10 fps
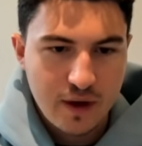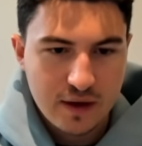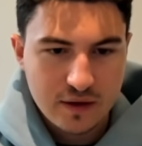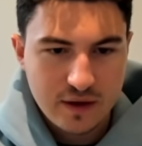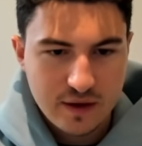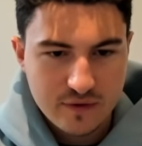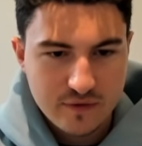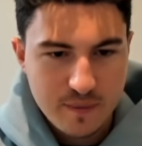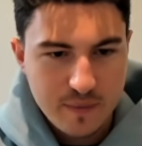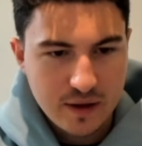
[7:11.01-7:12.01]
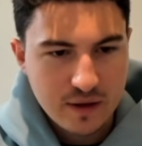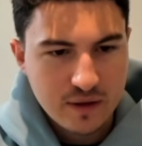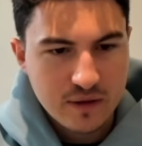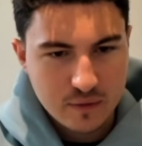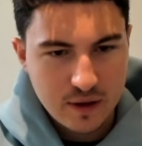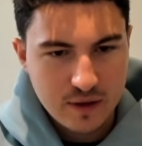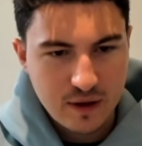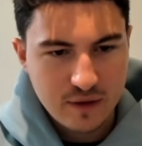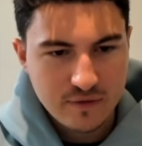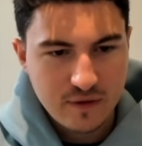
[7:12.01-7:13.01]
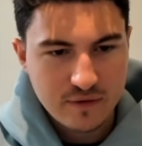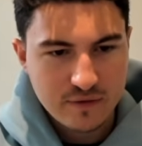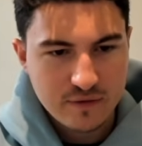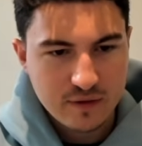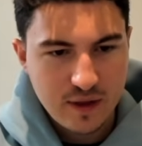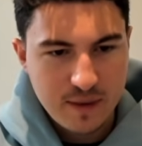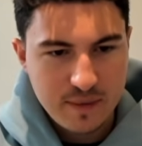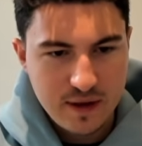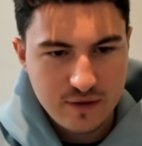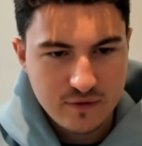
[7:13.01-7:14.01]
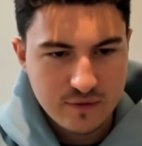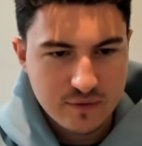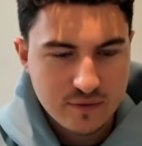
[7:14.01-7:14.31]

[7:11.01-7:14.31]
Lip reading: analytics button and access that page.